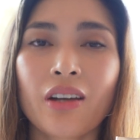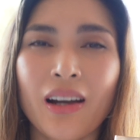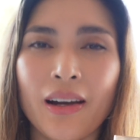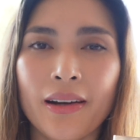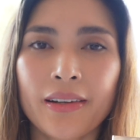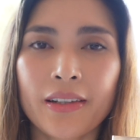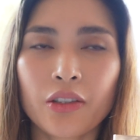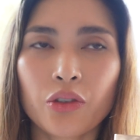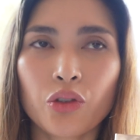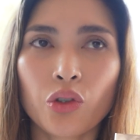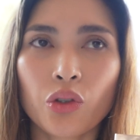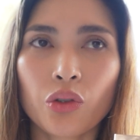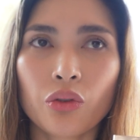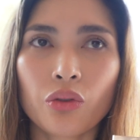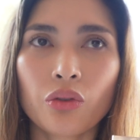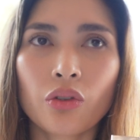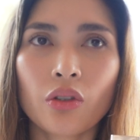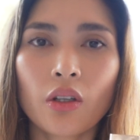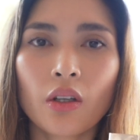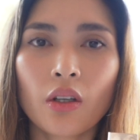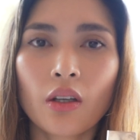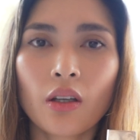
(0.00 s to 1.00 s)

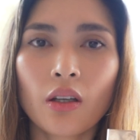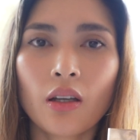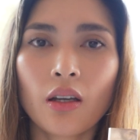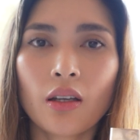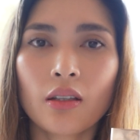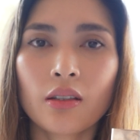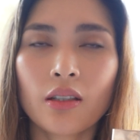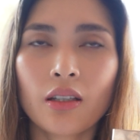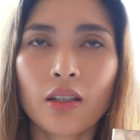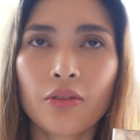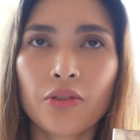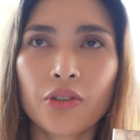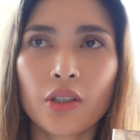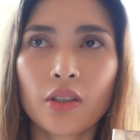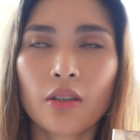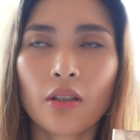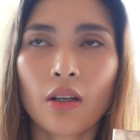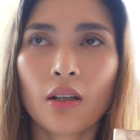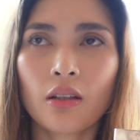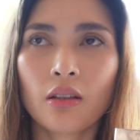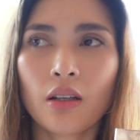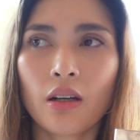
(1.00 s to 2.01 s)
attitude and gives it
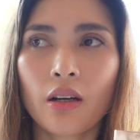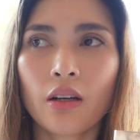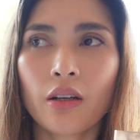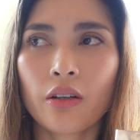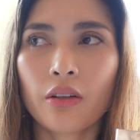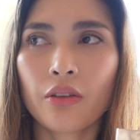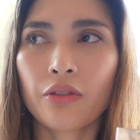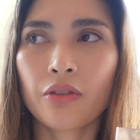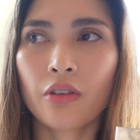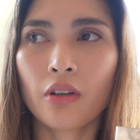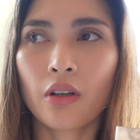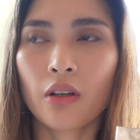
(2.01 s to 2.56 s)
a lot of